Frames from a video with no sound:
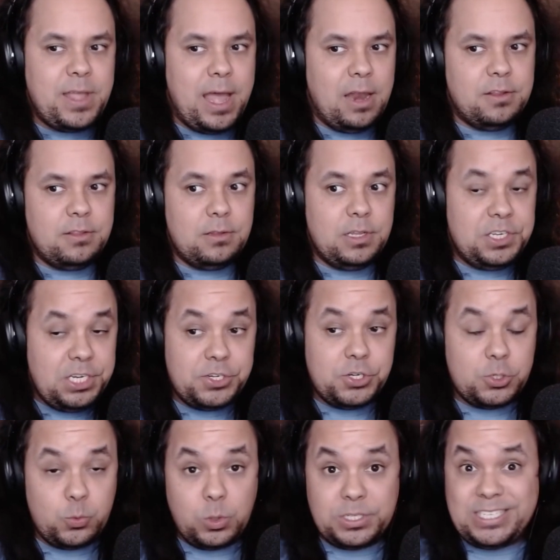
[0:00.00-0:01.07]
And the
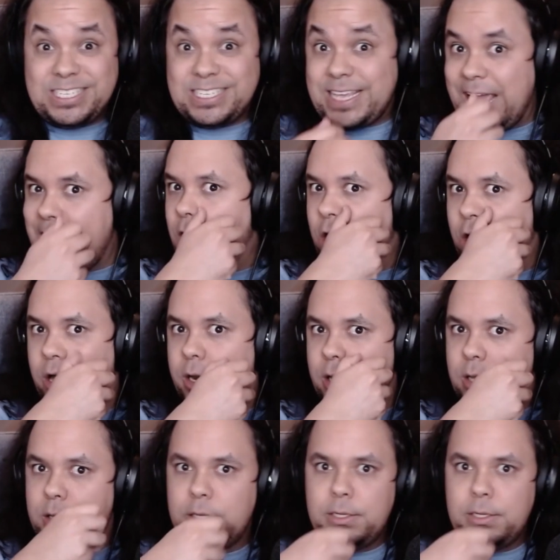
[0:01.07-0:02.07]
teachers were scared